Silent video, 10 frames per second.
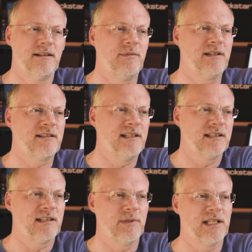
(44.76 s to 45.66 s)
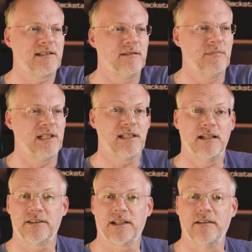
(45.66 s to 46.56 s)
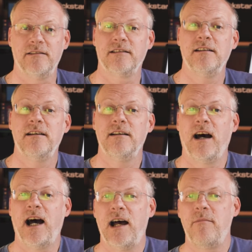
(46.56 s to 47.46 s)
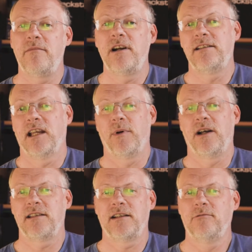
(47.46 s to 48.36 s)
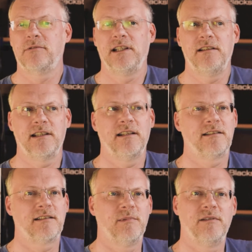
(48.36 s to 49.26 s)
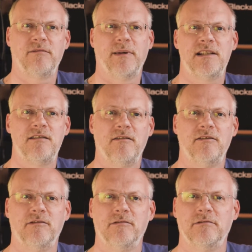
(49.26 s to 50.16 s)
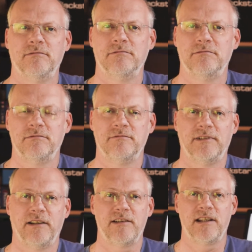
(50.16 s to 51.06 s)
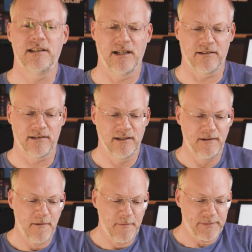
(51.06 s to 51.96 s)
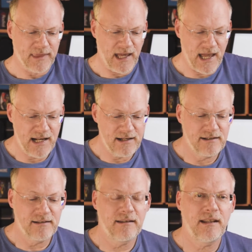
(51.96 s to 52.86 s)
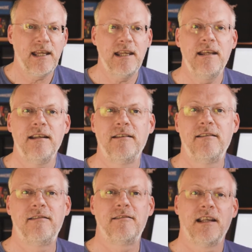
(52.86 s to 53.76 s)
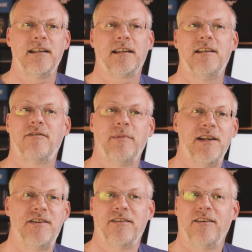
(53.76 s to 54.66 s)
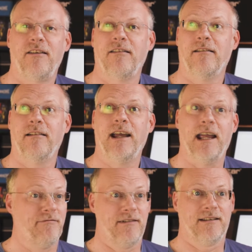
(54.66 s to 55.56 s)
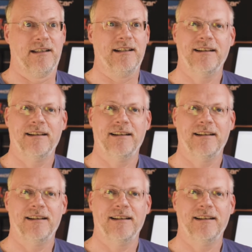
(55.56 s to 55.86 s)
we'd seen some guitar shows, wrote to Yamaha and said, "Oh, can you send us some information on your various guitars?" And they sent information on everything.